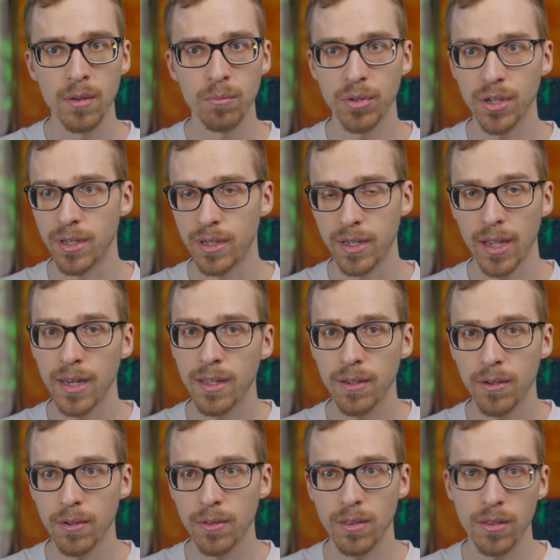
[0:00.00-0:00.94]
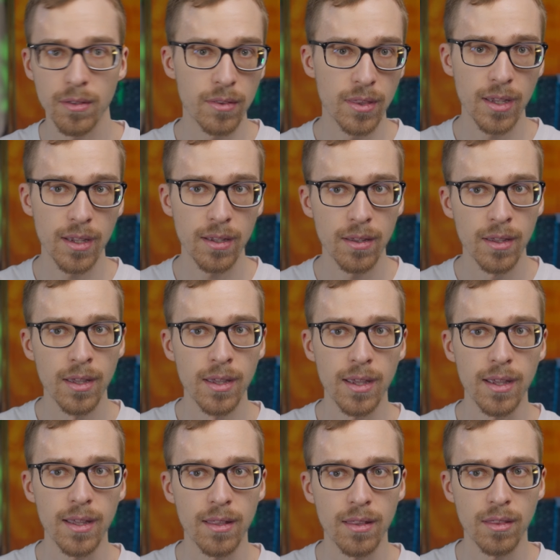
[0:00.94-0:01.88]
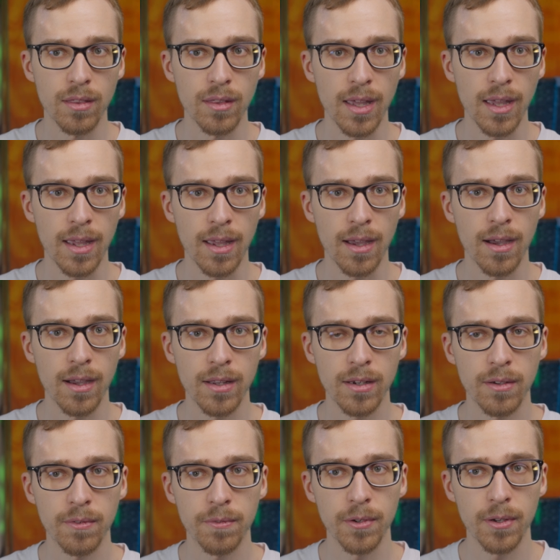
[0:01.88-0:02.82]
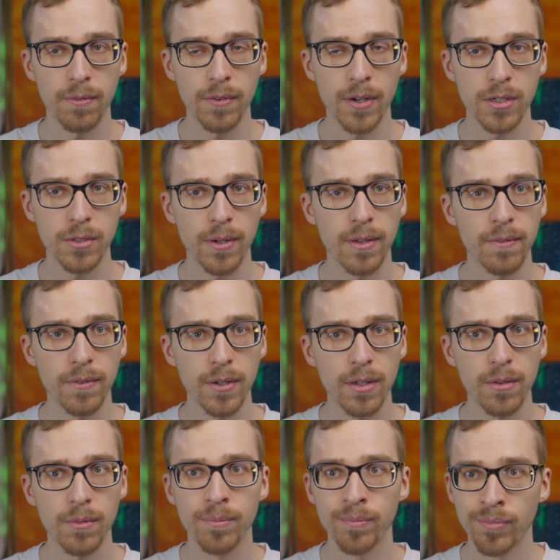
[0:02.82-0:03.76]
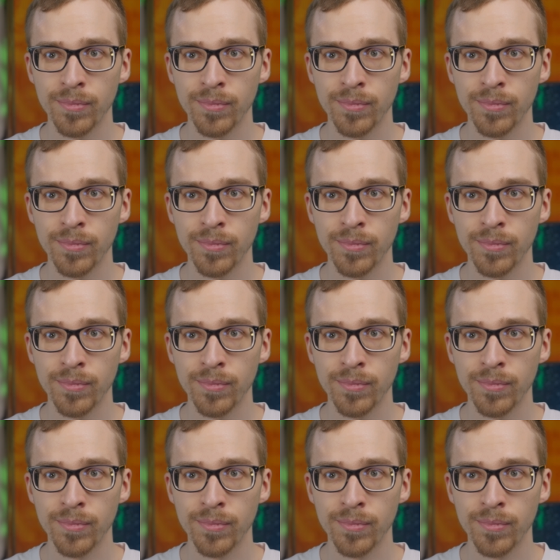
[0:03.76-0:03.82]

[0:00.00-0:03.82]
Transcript: but 90Hz you think is a high enough refresh rate for you,